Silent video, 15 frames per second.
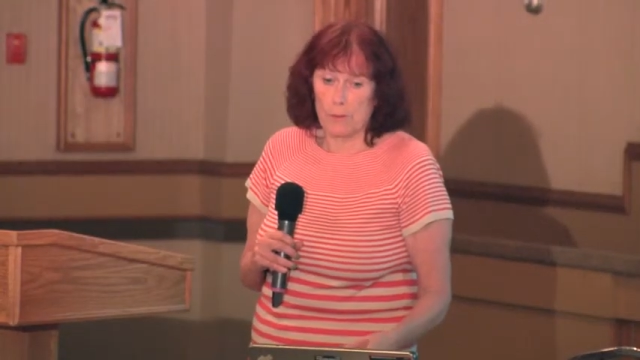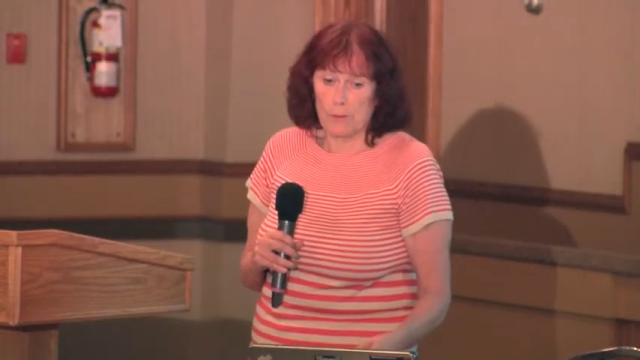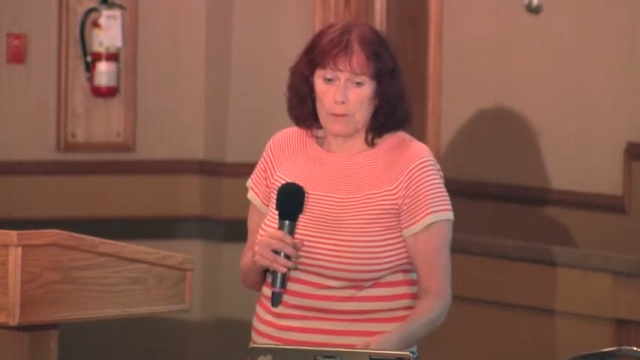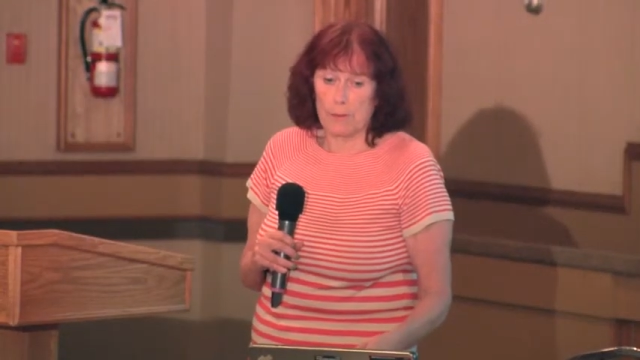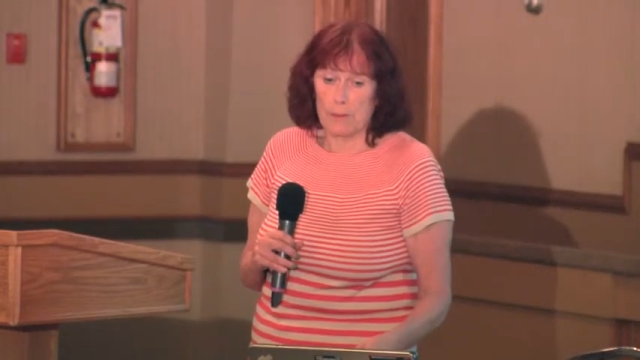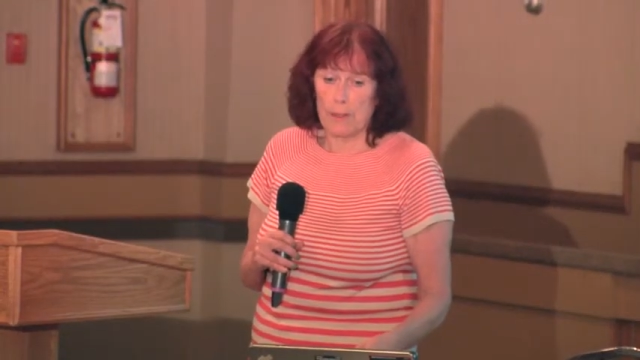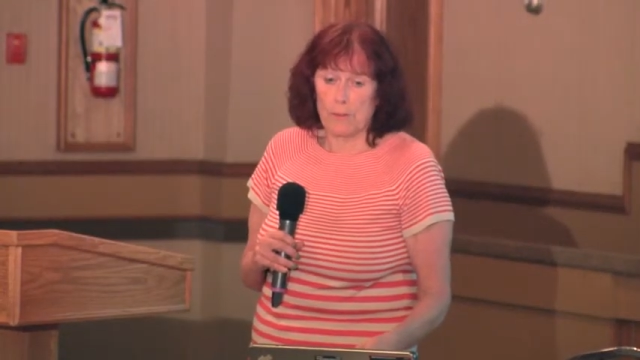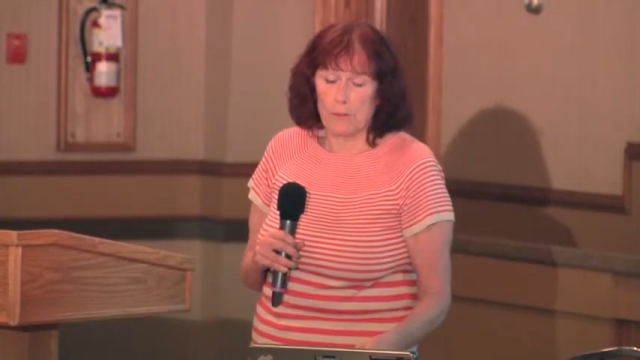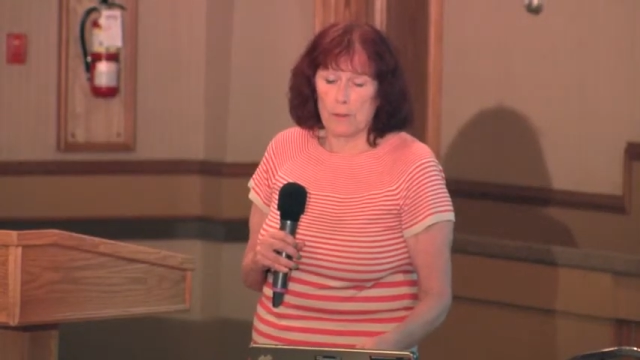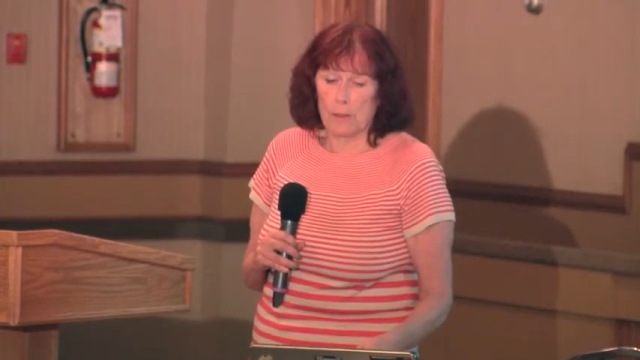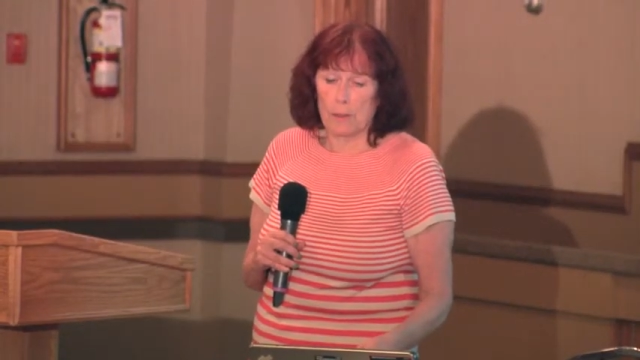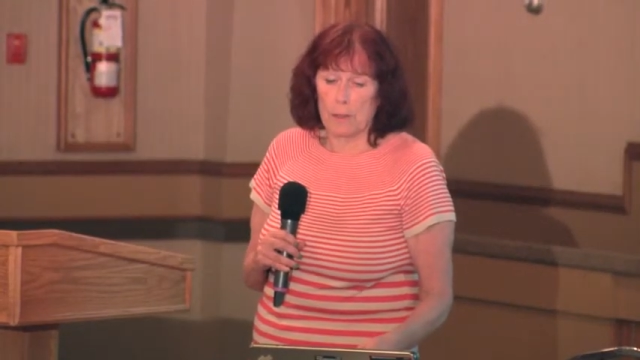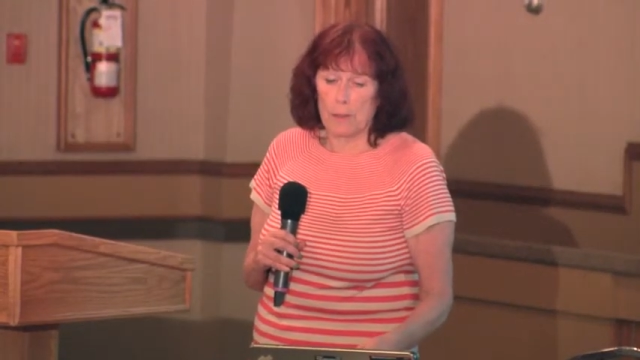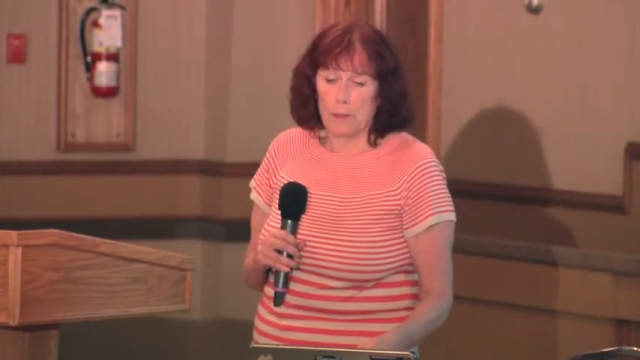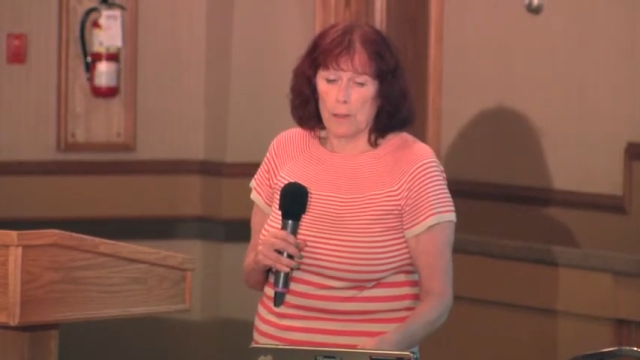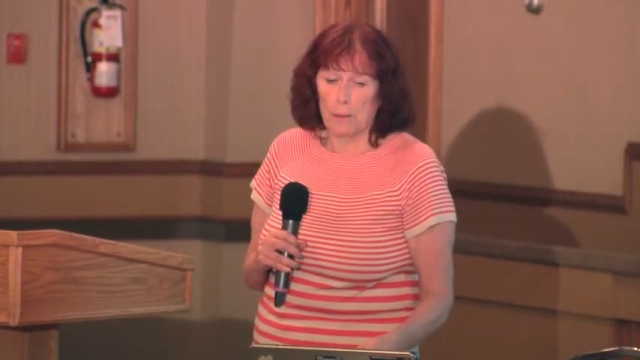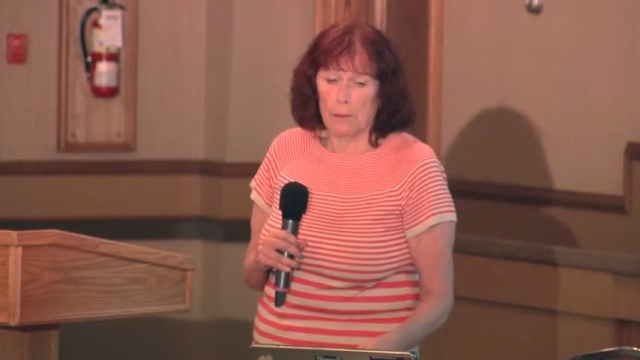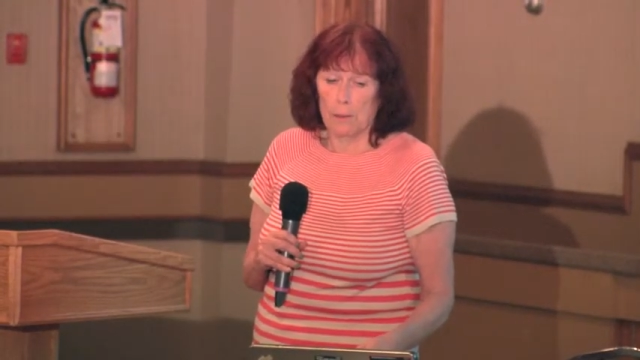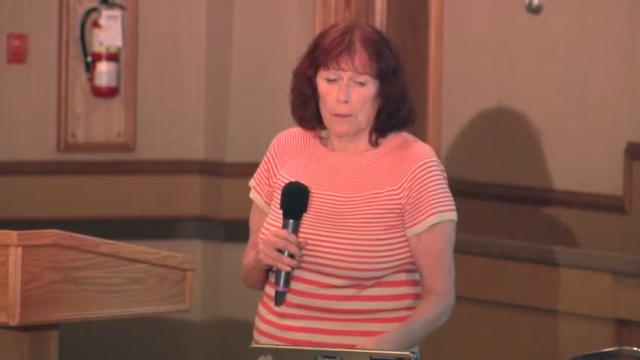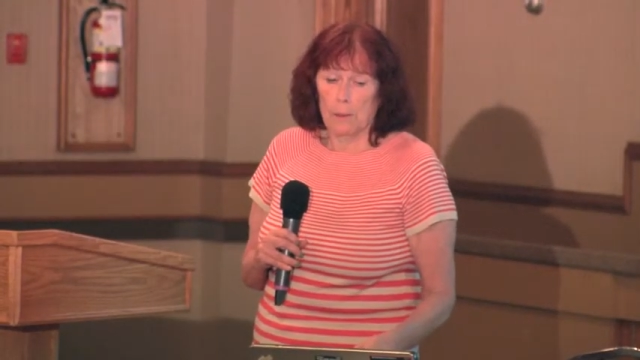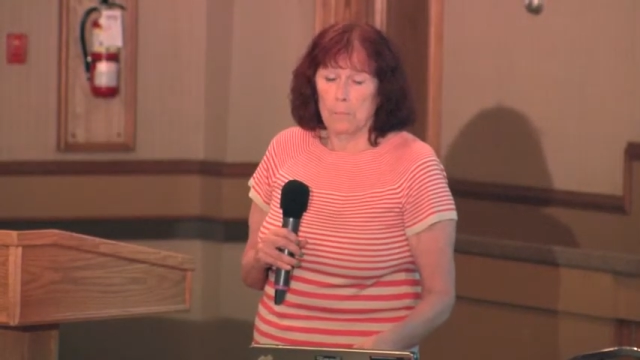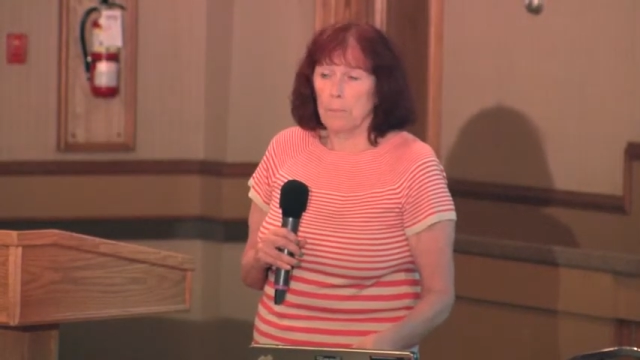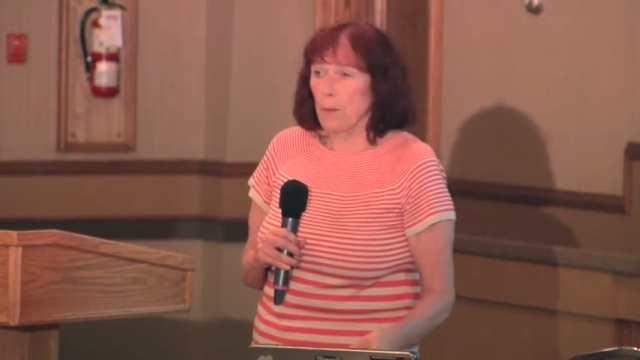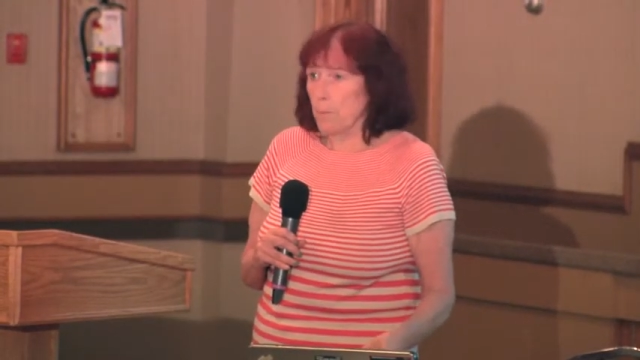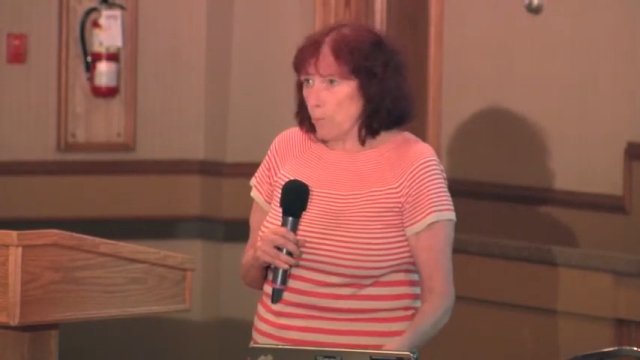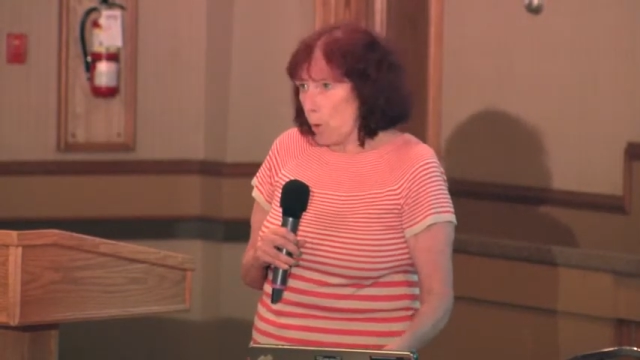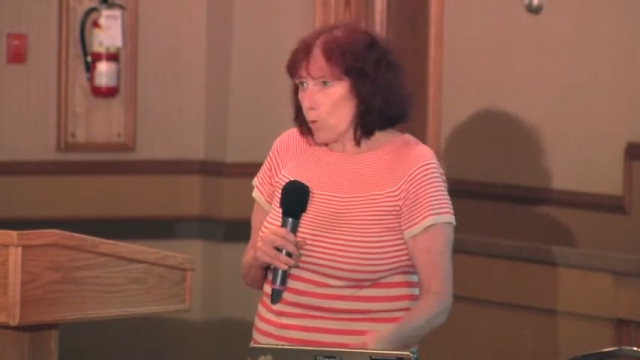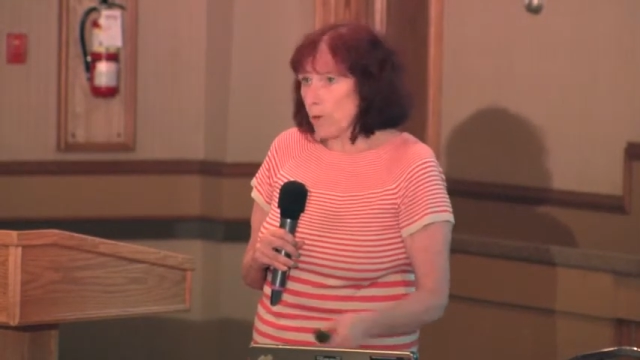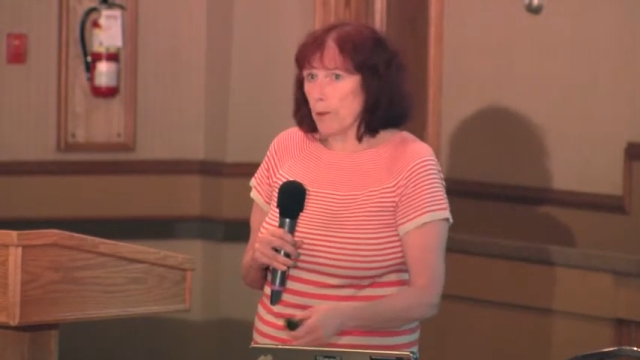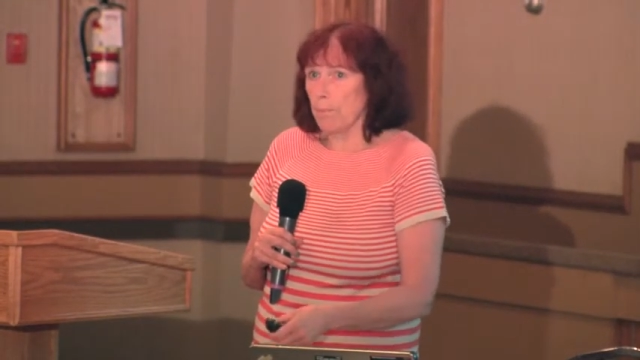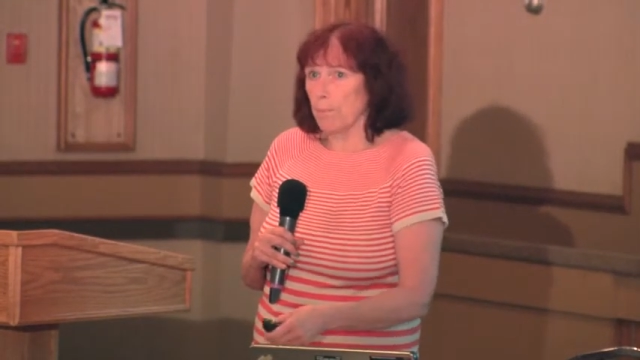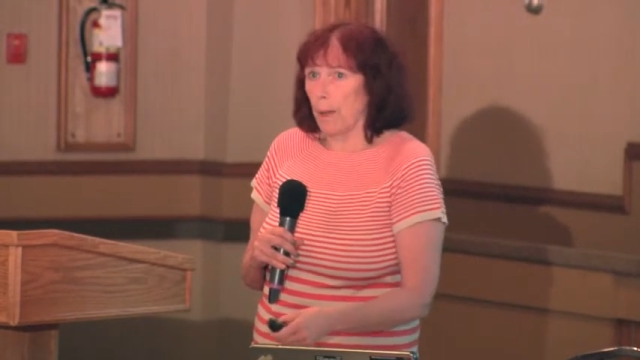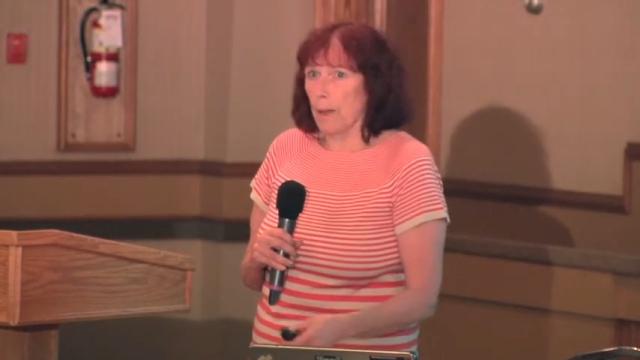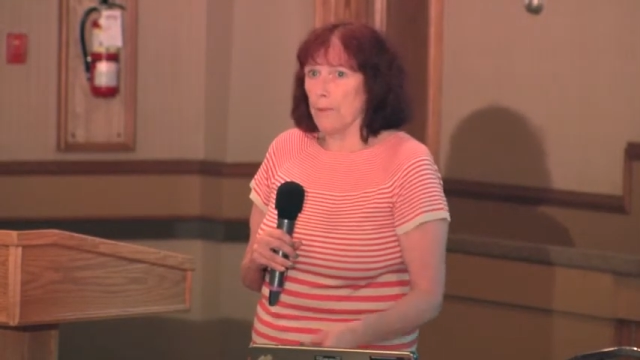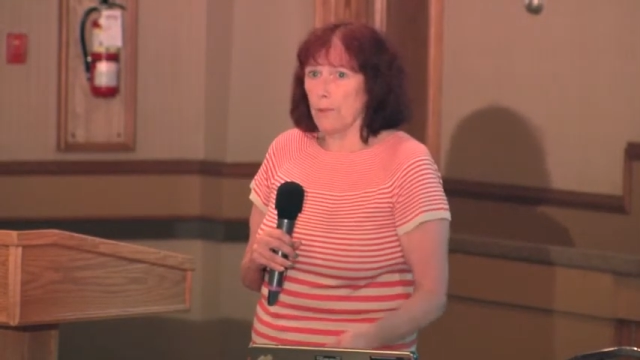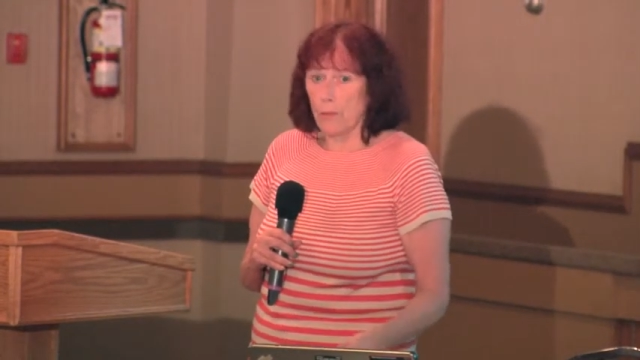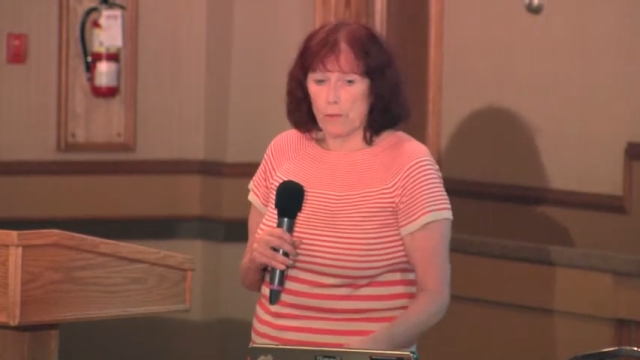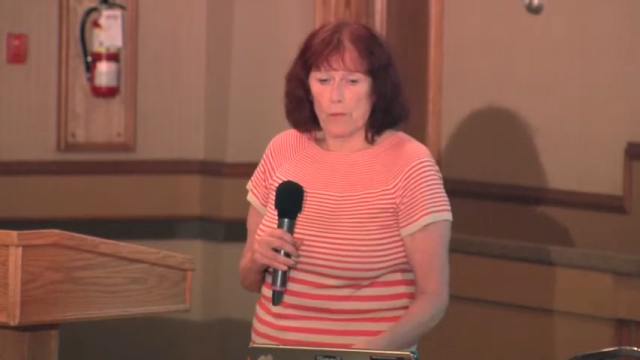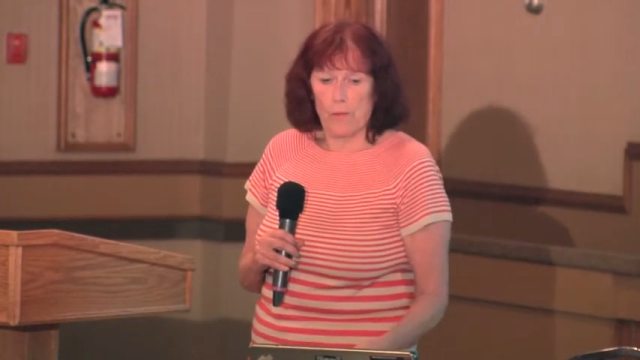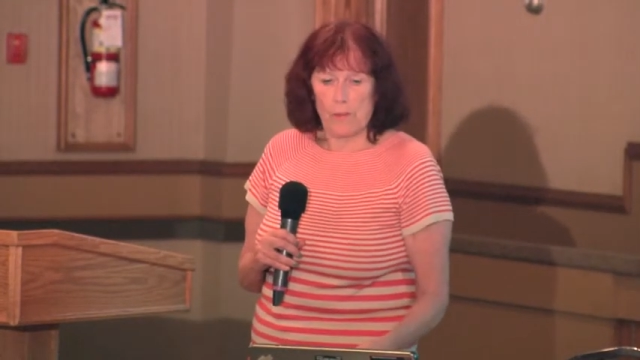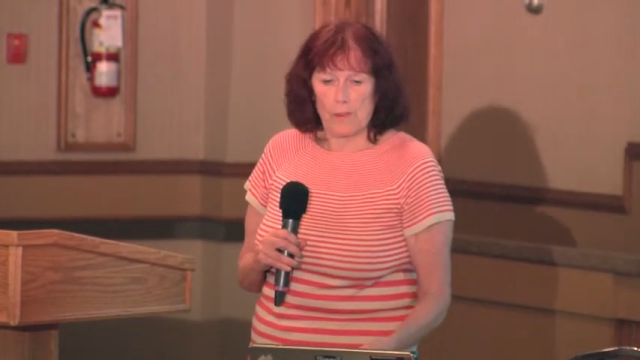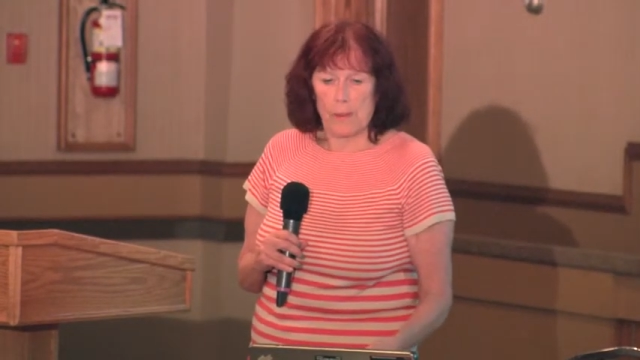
was definitely promoted by the use of the